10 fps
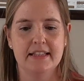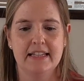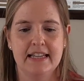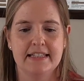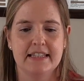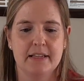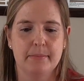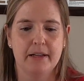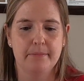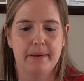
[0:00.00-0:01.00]
The next thing
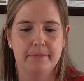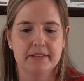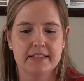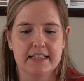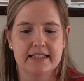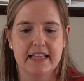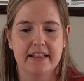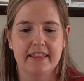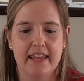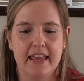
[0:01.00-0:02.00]
about mammals is
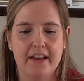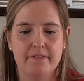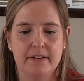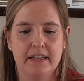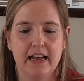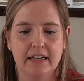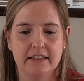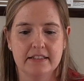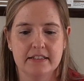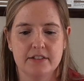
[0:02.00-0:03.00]
that they have
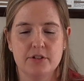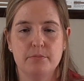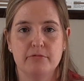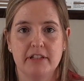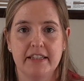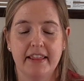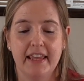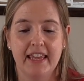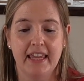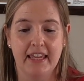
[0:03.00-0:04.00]
lungs to breathe
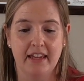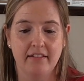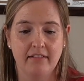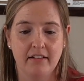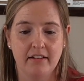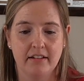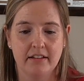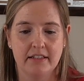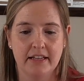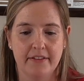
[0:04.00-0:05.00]
air.
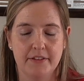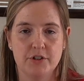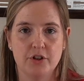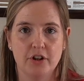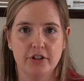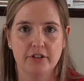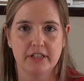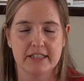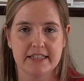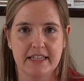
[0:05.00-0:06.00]
Now the dog, you
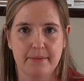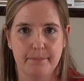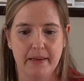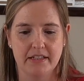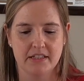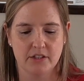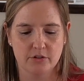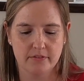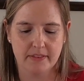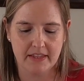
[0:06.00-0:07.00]
can see him panting
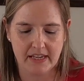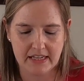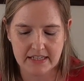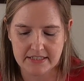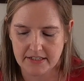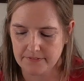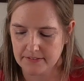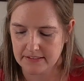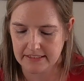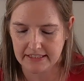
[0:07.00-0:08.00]
over there. He
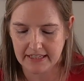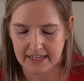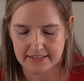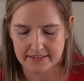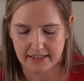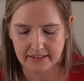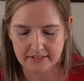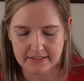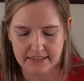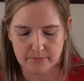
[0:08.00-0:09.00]
definitely has
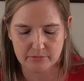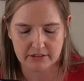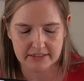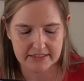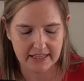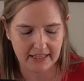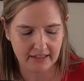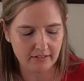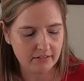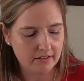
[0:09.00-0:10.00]
lungs. He breathes
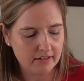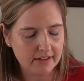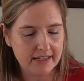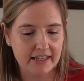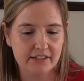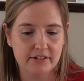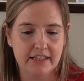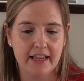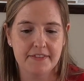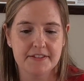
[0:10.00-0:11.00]
air. And on
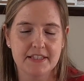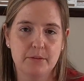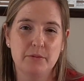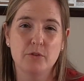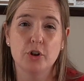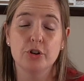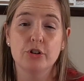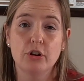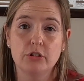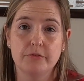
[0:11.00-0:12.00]
the other side, we've got a
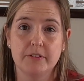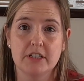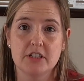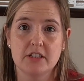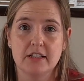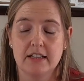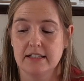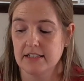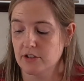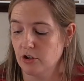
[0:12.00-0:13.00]
goldfish.
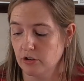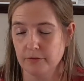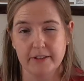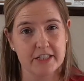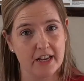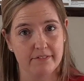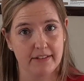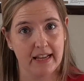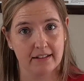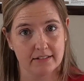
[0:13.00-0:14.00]
Does a goldfish have
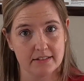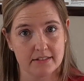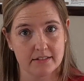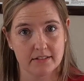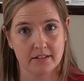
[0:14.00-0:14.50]
lungs?